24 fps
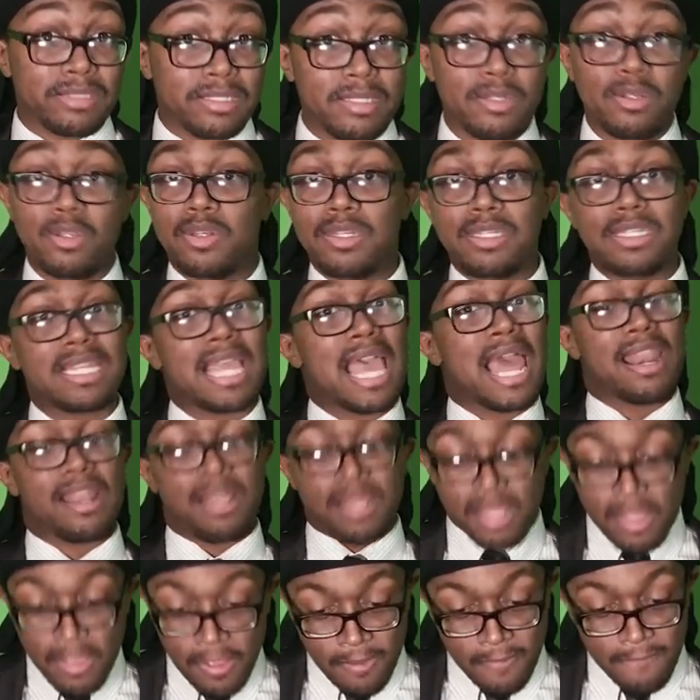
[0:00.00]
You just got to
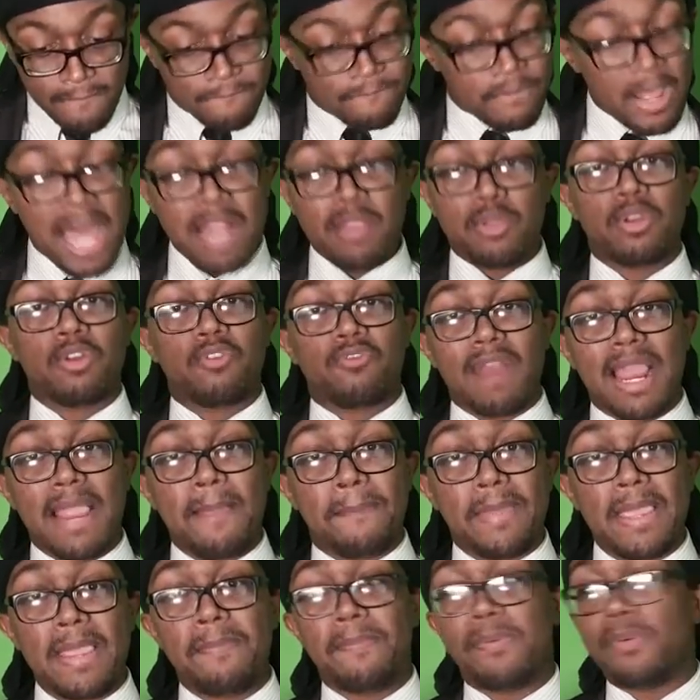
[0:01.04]
follow the right
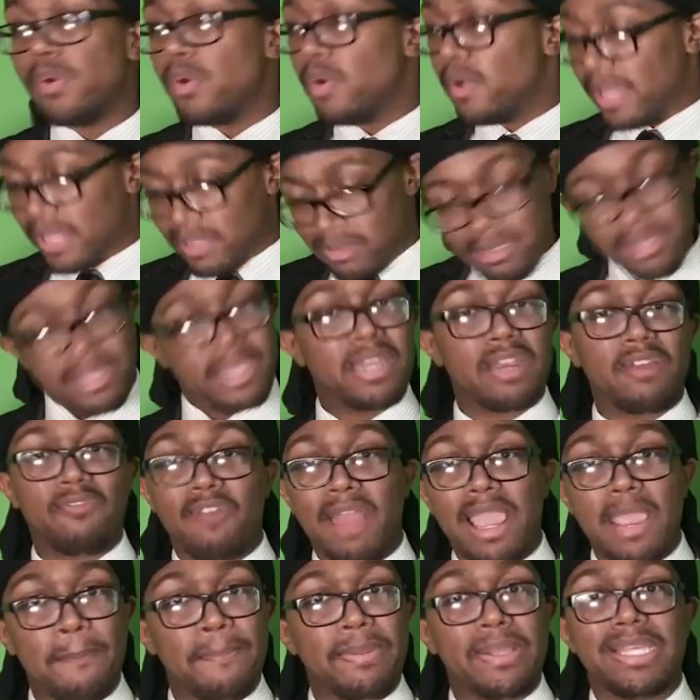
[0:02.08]
people and look in the right
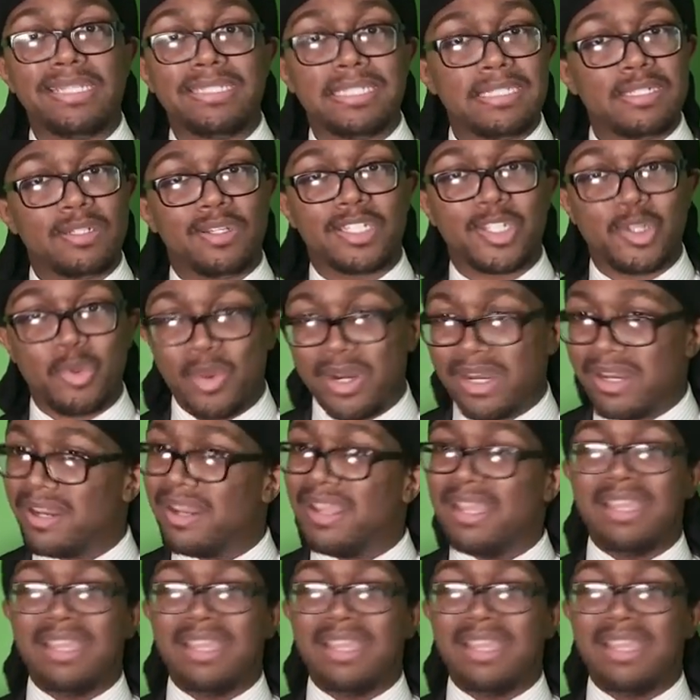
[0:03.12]
places on Twitter.